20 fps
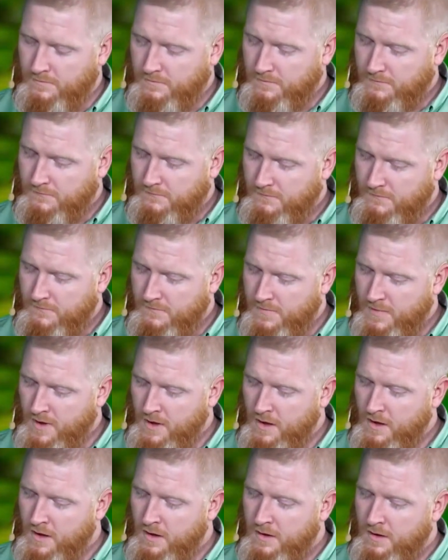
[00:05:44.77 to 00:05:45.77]
During the
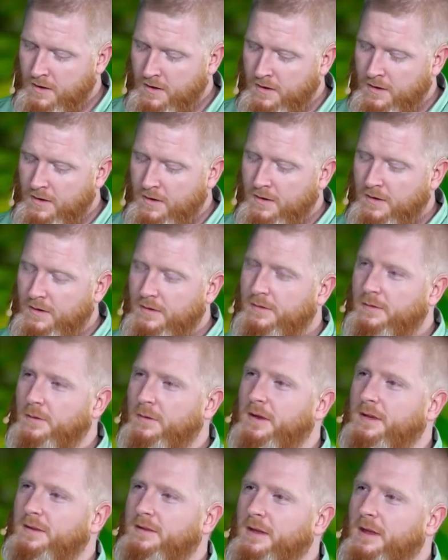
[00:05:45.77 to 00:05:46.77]
menses, I mean. So,
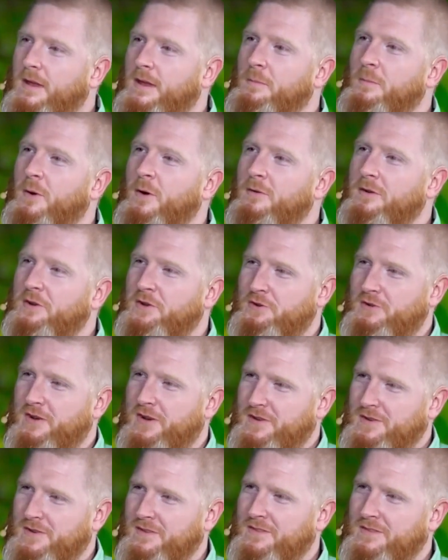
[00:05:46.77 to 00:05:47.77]
is there any more
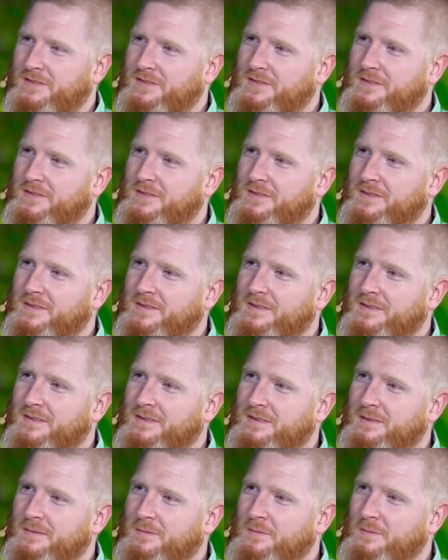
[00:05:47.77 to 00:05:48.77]
restrictions
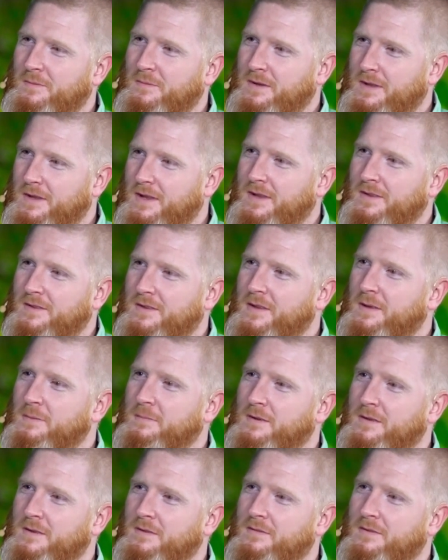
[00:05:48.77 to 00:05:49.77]
with in
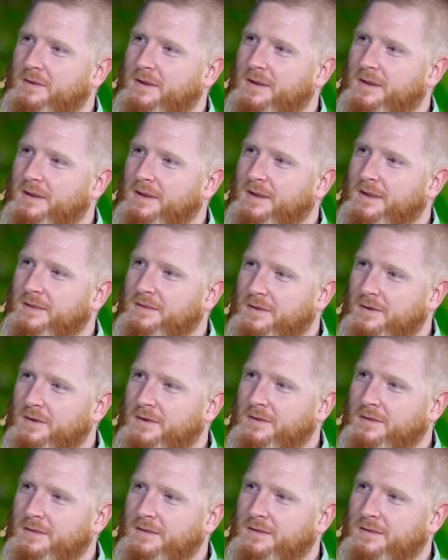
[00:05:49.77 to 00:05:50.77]
terms of uh,
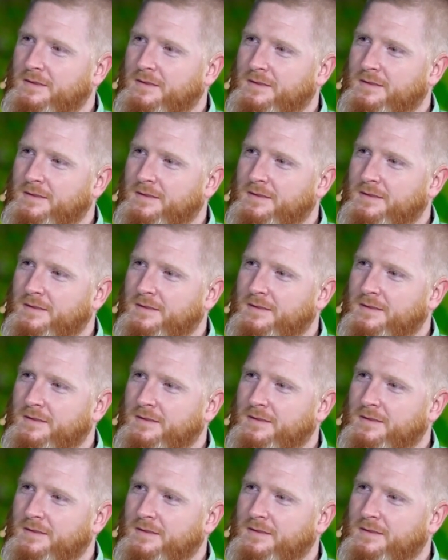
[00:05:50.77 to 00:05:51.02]
intercourse?